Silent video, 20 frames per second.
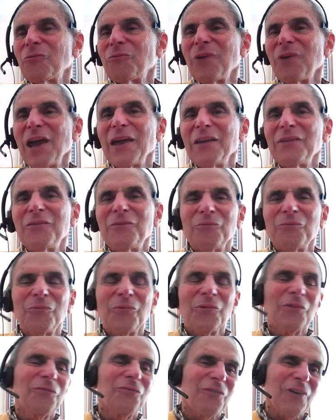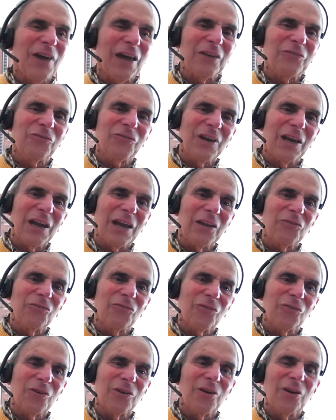read with
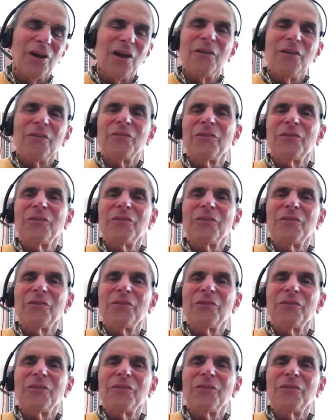fascination